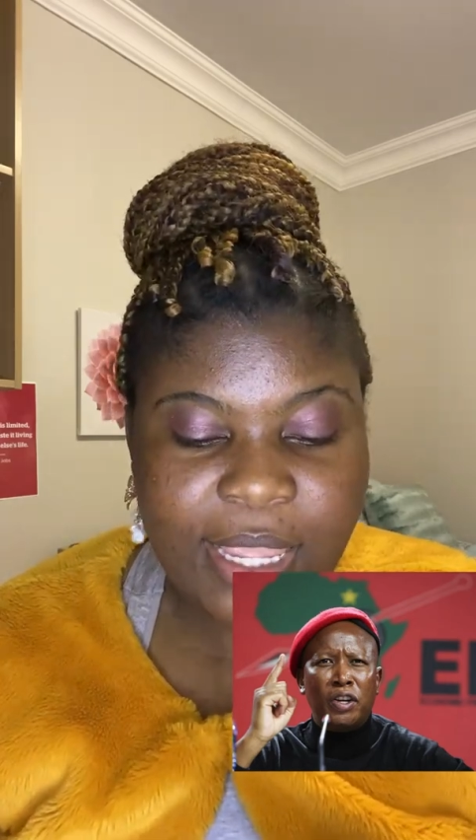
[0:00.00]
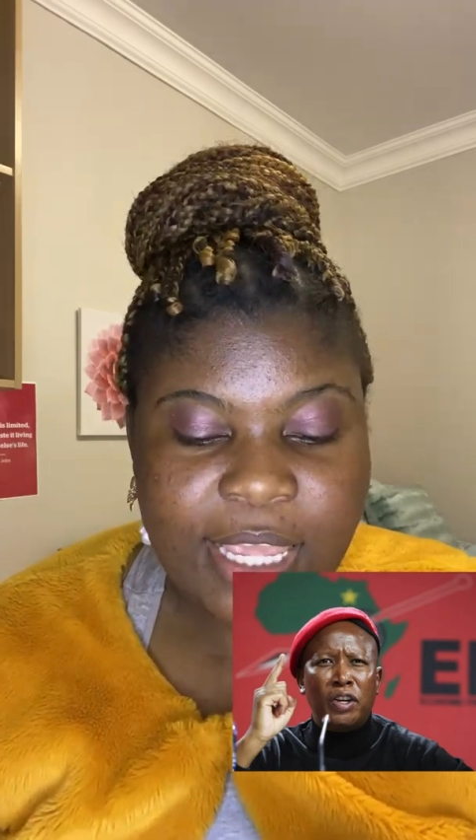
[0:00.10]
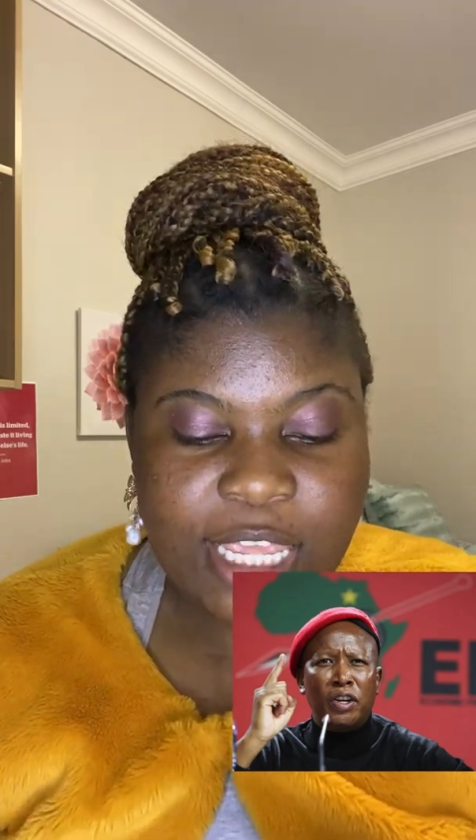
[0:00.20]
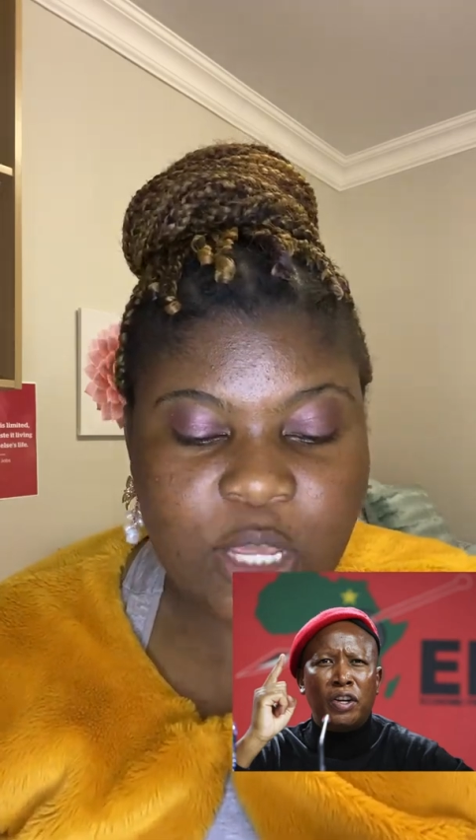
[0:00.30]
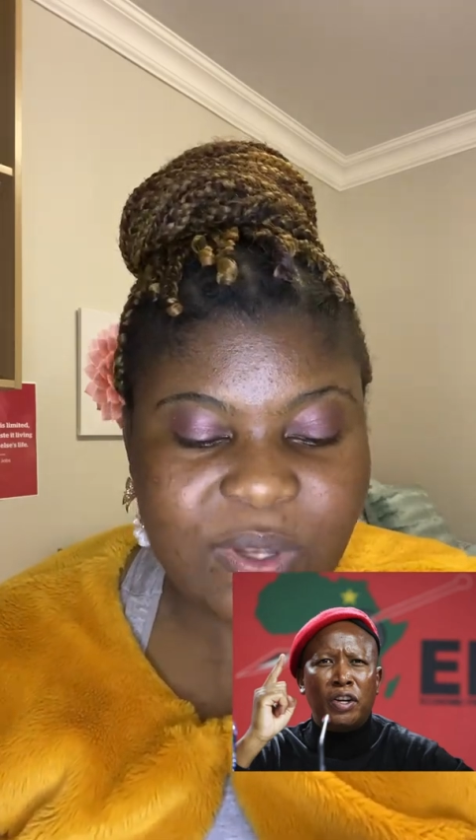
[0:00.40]

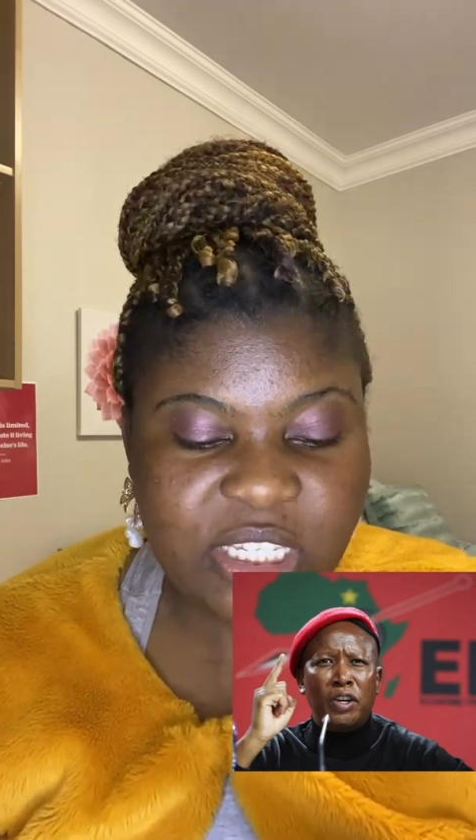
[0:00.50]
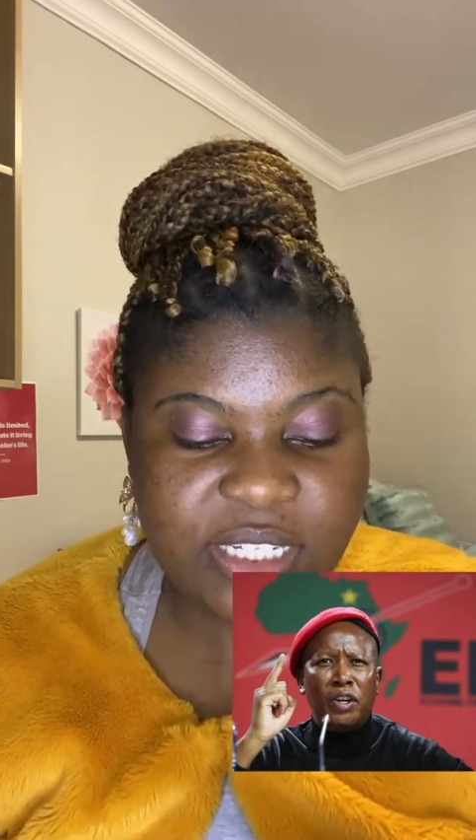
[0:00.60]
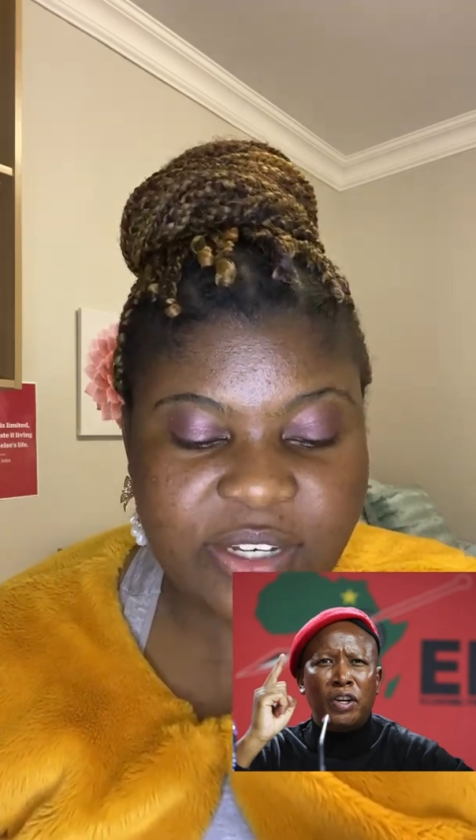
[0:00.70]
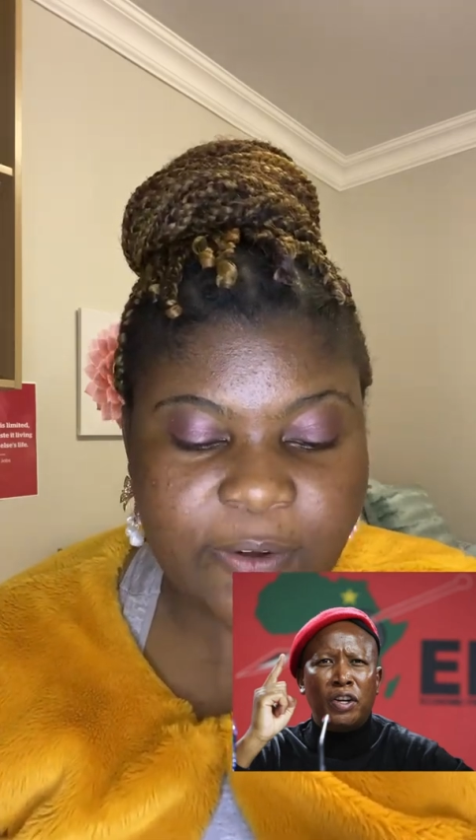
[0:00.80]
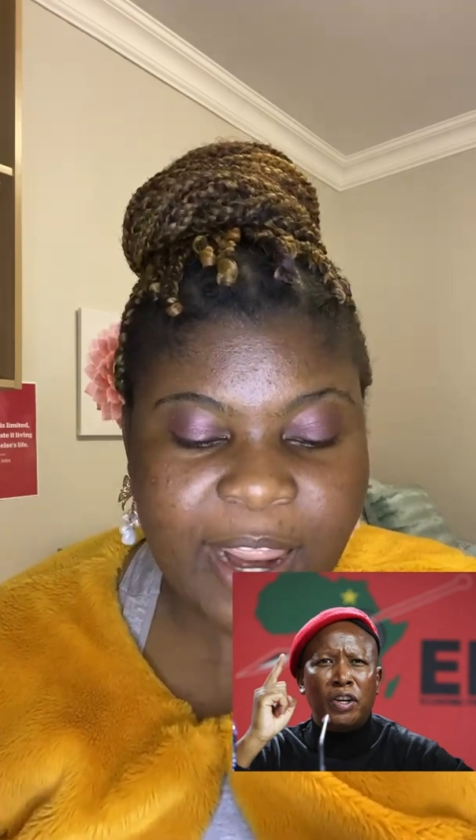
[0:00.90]
He was
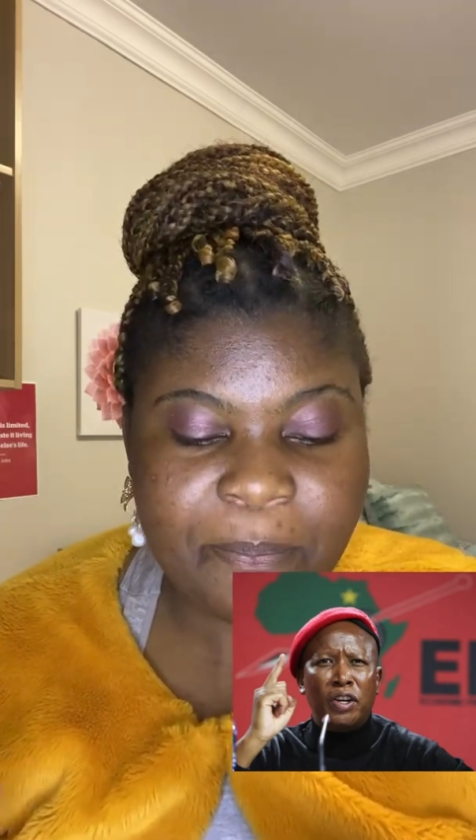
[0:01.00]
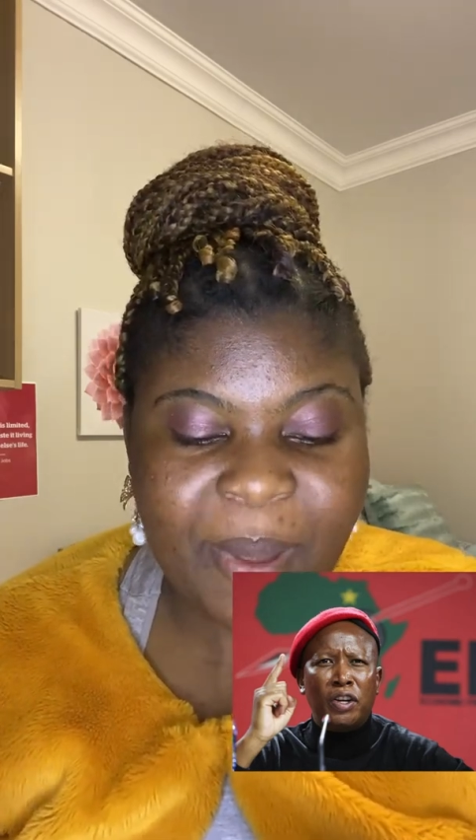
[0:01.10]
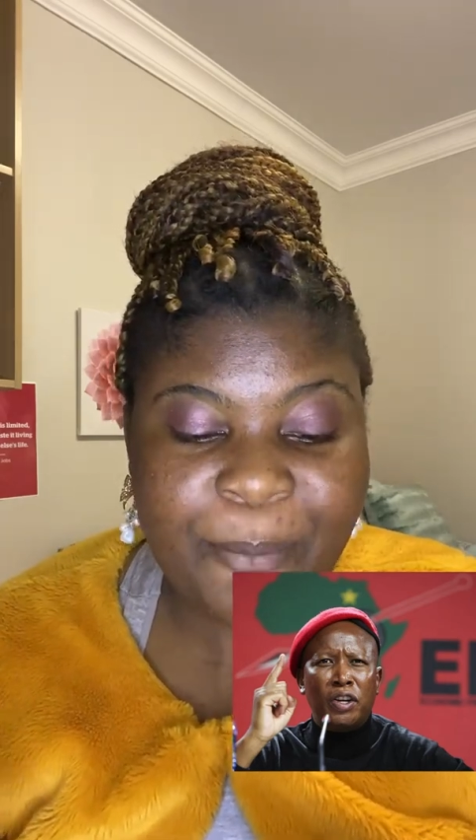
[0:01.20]
described by